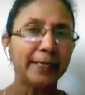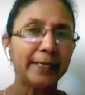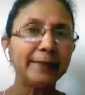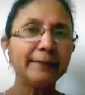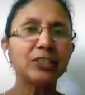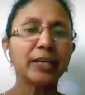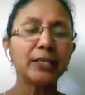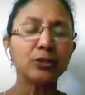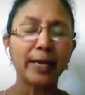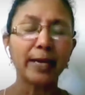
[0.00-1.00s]
getting the
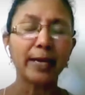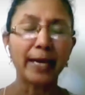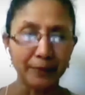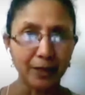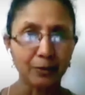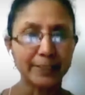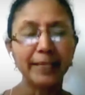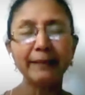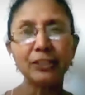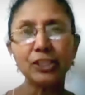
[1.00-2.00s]
child to help in
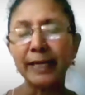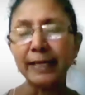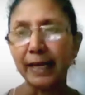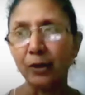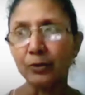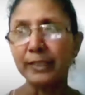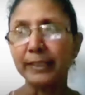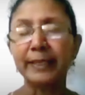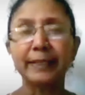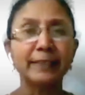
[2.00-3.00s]
the house, taking the
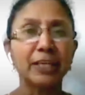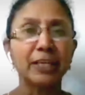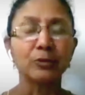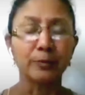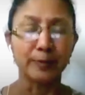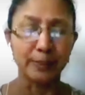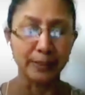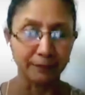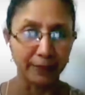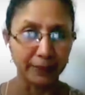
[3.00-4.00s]
child out and getting the
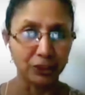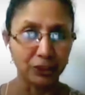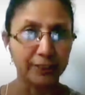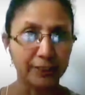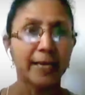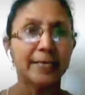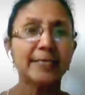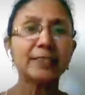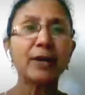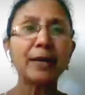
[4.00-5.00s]
child to observe
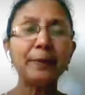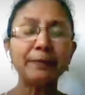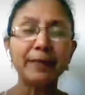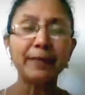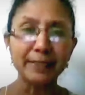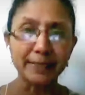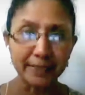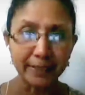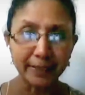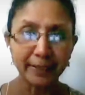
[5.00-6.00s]
nature, describing
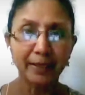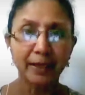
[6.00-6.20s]
things.